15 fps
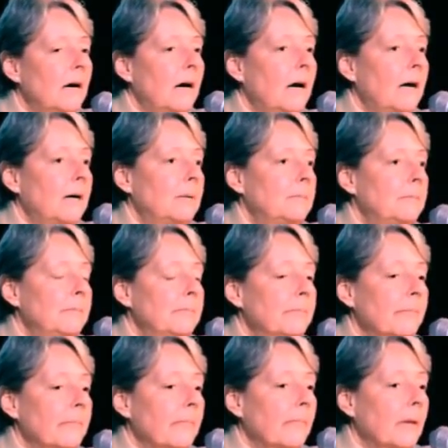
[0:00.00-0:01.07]
Um,
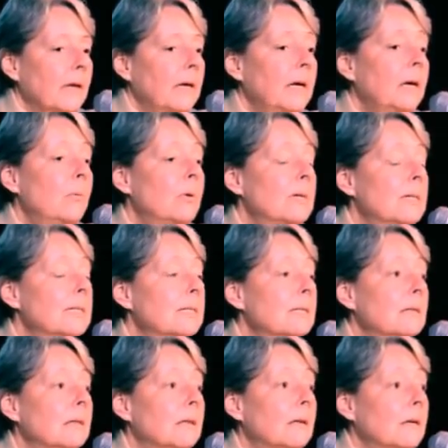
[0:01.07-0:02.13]
he was
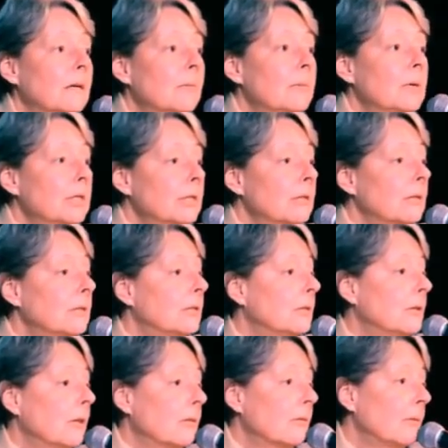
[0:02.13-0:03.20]
a commissioner
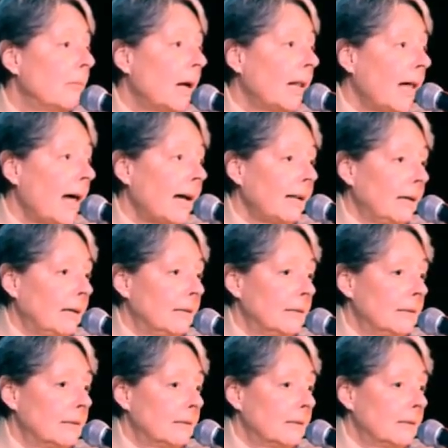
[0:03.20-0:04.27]
during Three Mile
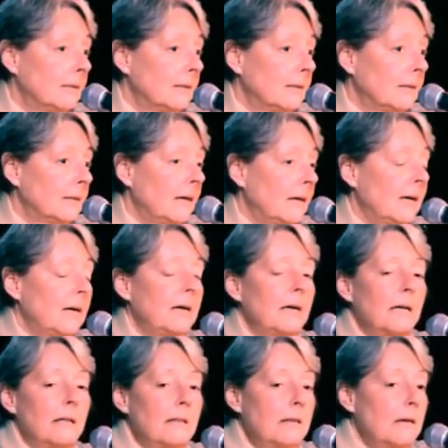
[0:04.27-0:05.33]
Island.
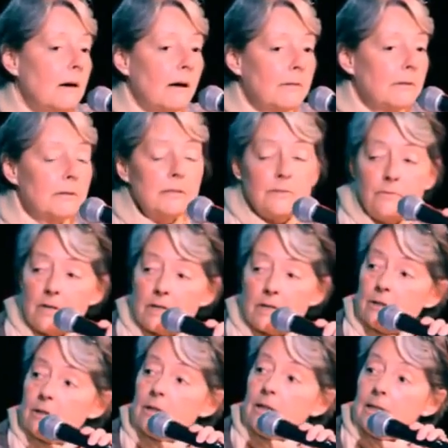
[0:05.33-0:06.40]
The other is
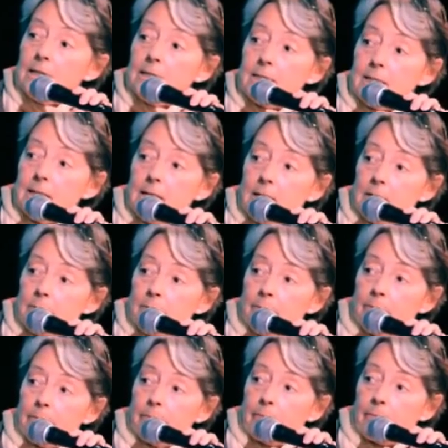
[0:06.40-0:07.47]
Victor Gilinsky,
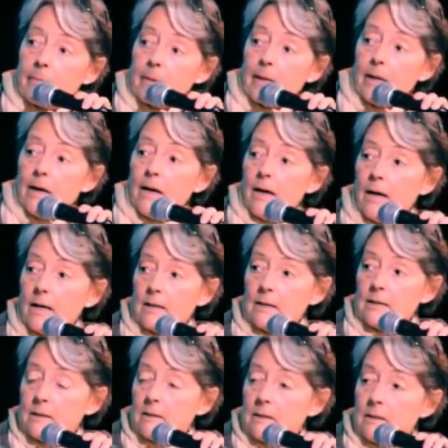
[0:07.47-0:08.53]

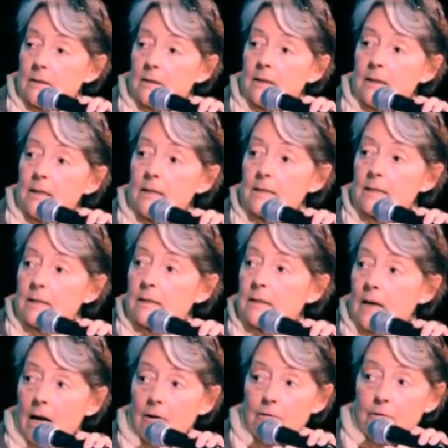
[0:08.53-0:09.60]
and he's in
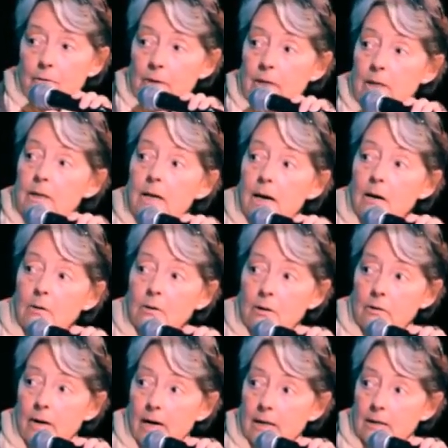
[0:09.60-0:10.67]
California now,
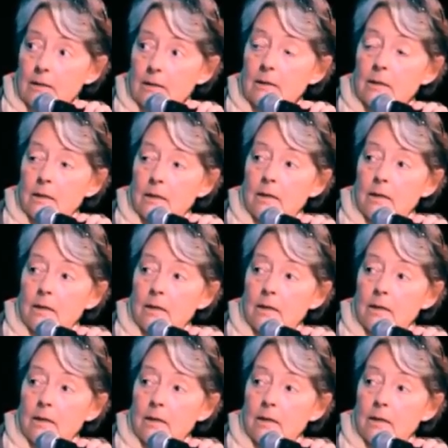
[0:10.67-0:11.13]
correct? Yeah, yeah.